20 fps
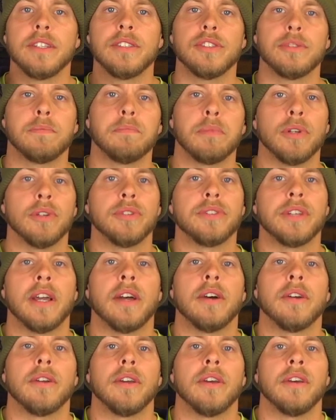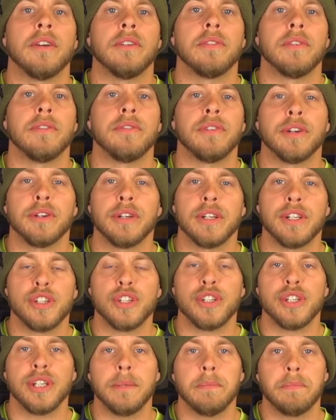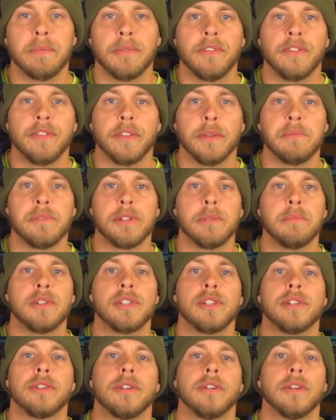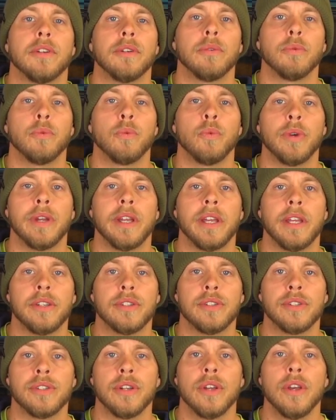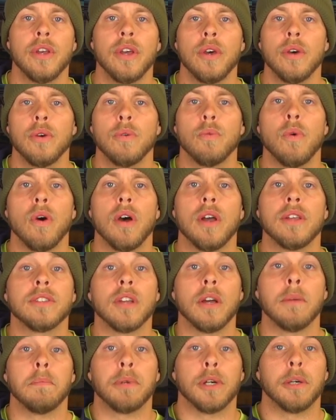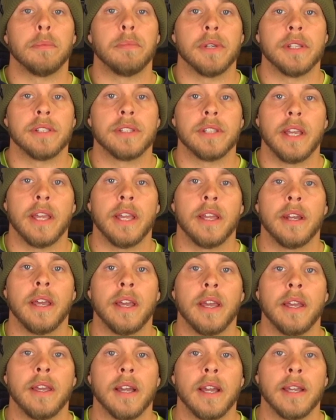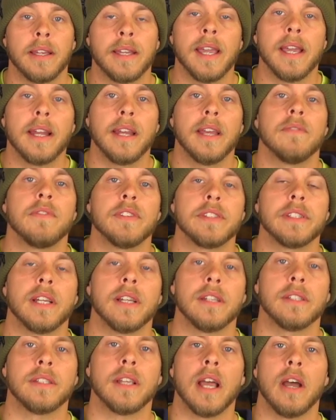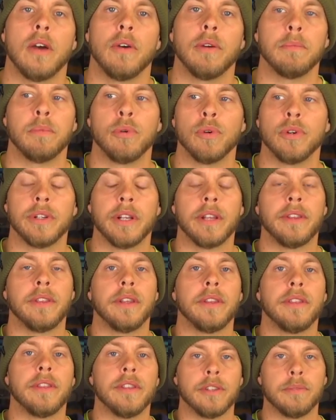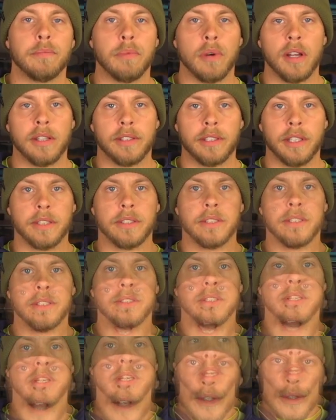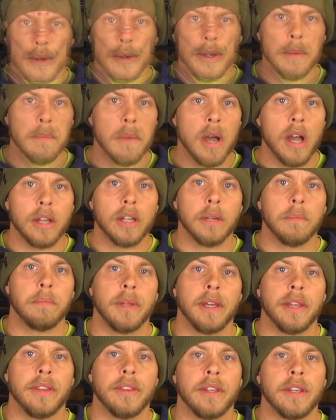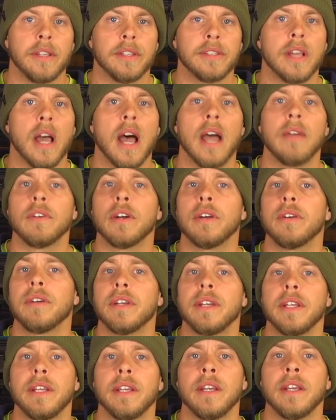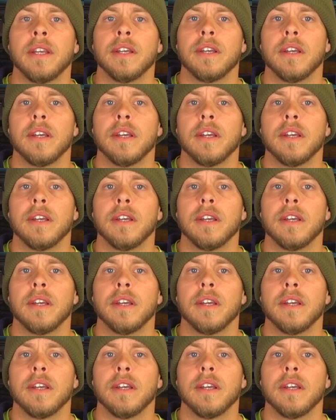just built out of very cheap, flimsy material, which was on purpose. And I can't emphasize how important I think this process is. Doing a mock-up like this, I've already